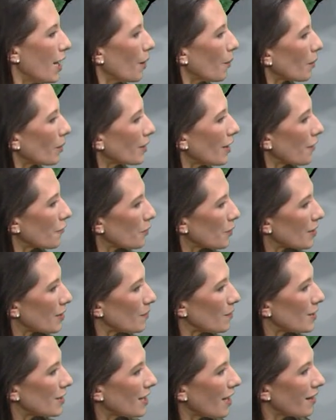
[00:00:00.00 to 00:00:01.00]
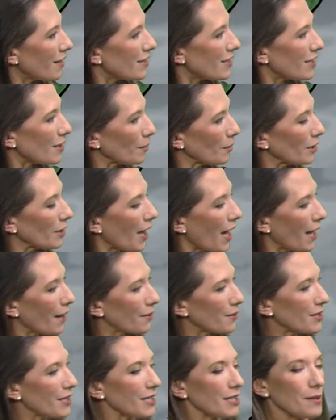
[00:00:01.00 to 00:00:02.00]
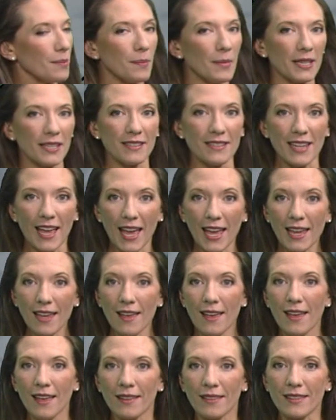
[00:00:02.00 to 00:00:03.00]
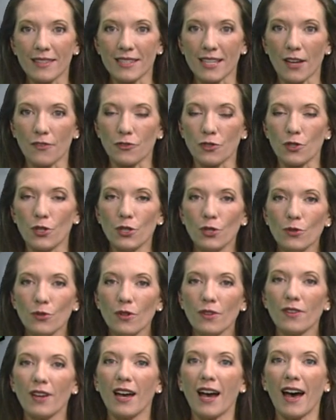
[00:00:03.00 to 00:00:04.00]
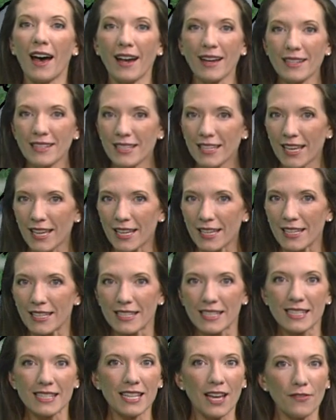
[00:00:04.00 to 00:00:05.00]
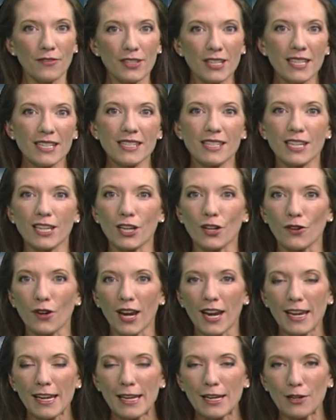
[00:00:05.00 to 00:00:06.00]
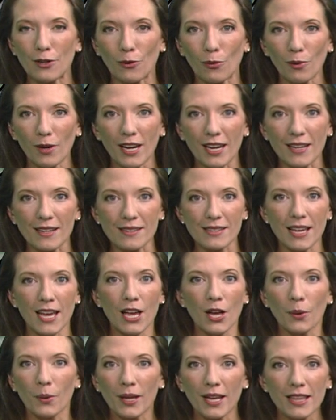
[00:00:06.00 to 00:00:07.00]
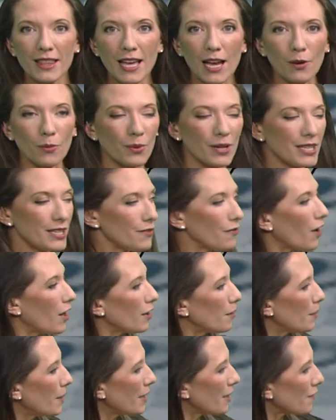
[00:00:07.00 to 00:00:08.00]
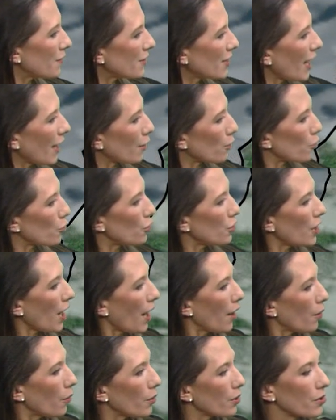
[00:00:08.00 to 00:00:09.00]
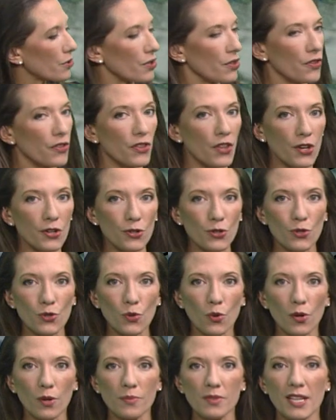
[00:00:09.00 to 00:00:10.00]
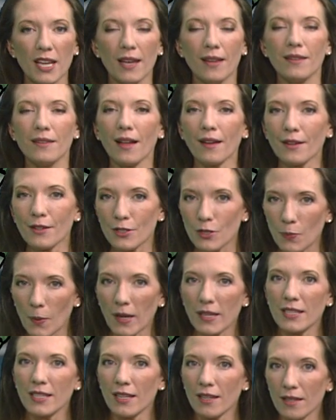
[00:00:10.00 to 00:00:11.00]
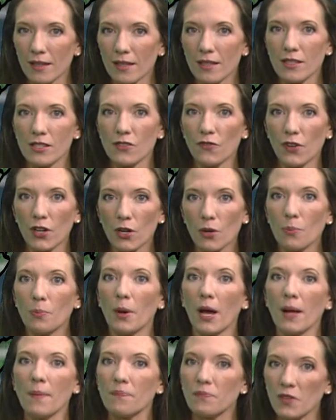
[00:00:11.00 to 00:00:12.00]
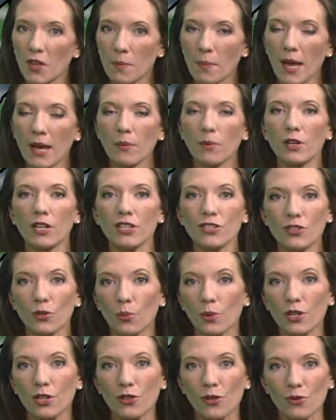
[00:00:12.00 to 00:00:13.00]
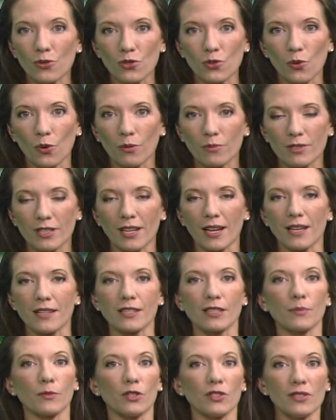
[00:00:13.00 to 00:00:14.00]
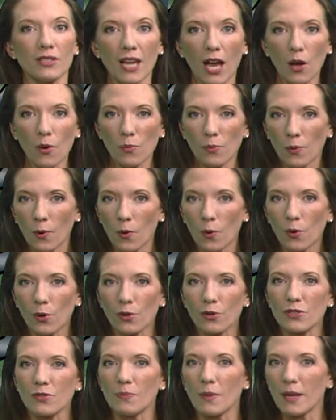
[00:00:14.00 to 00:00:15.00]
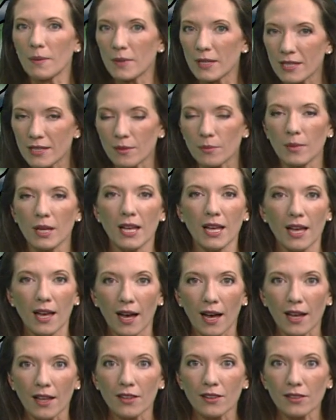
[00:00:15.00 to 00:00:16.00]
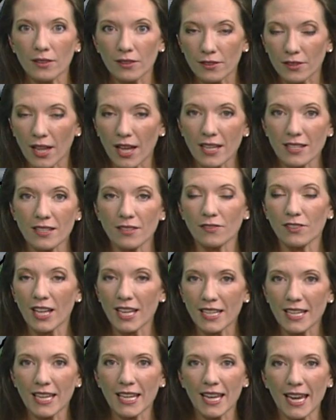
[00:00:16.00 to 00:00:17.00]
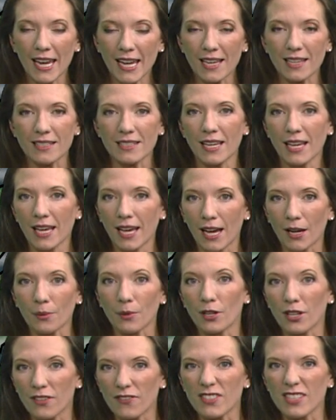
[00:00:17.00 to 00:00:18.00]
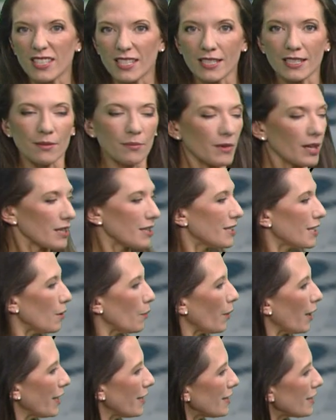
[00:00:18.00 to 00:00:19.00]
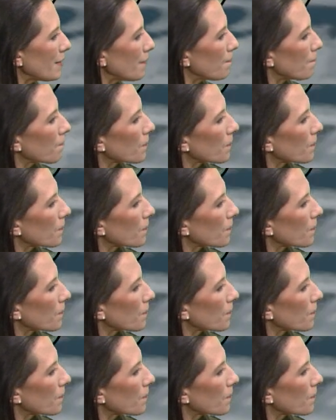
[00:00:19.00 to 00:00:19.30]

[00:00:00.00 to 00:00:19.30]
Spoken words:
We're left with some sun, some clouds into midday. This afternoon, highs again 70s to near 80 degrees. We get that redevelopment of scattered showers and thunderstorms. Not expecting anything severe, but you may run into one of those storms that has some good downpours, maybe some lots of lightning, and we could even see some gusty winds.